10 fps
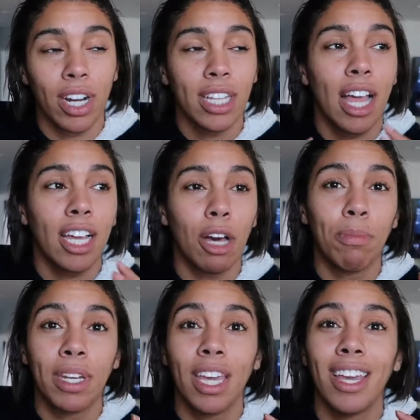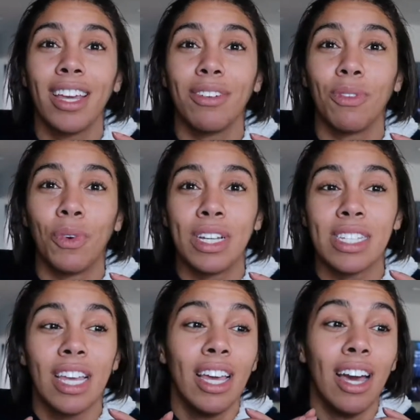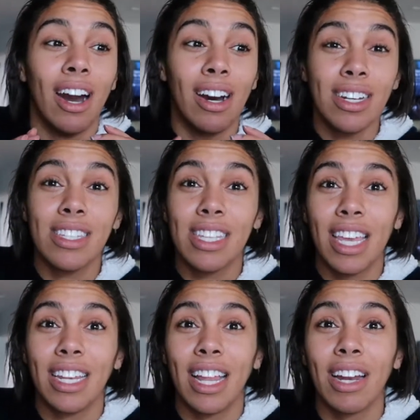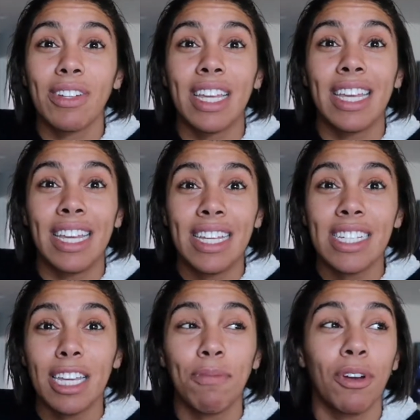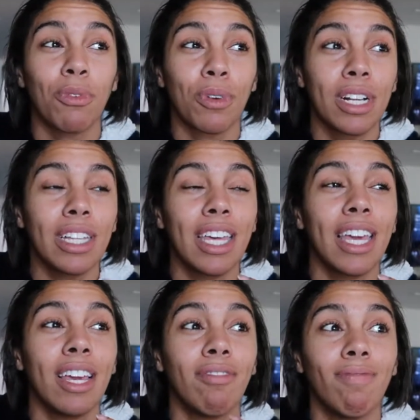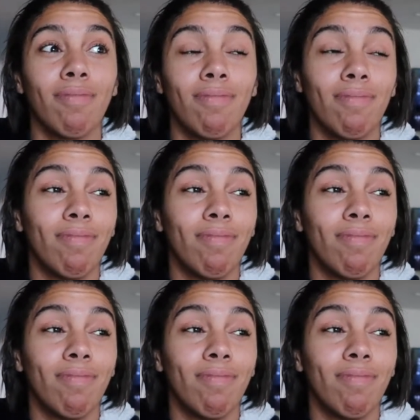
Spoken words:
And that company, it was honestly, I don't want to say easy, but really,